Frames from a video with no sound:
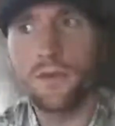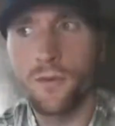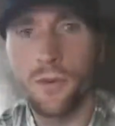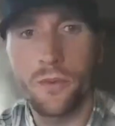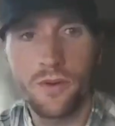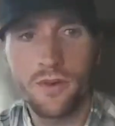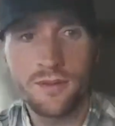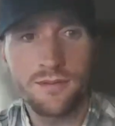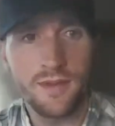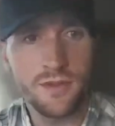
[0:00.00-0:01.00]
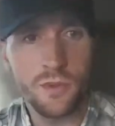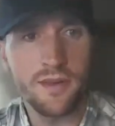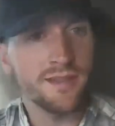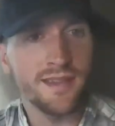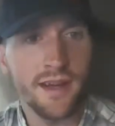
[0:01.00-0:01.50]
Fort Worth as
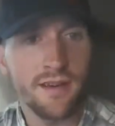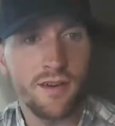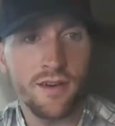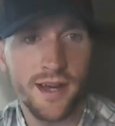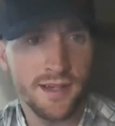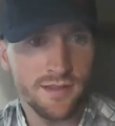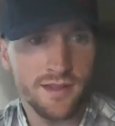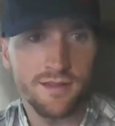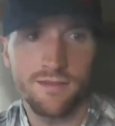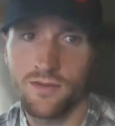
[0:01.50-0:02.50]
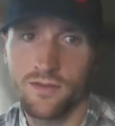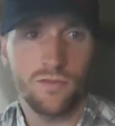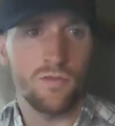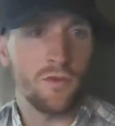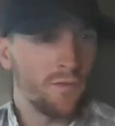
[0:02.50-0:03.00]
well. Saginaw, Hazlet,
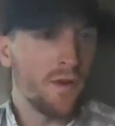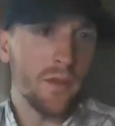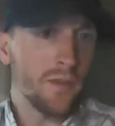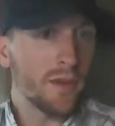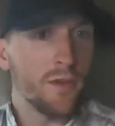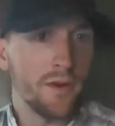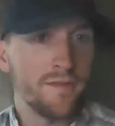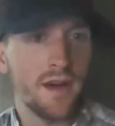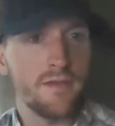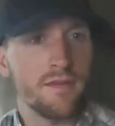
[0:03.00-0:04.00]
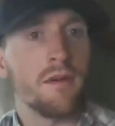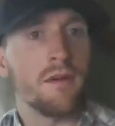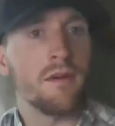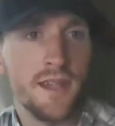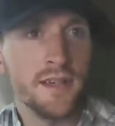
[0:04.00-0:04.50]
following 35 up to
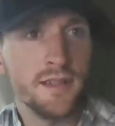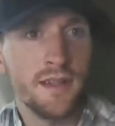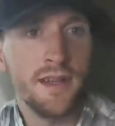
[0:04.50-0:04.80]
Manhattan.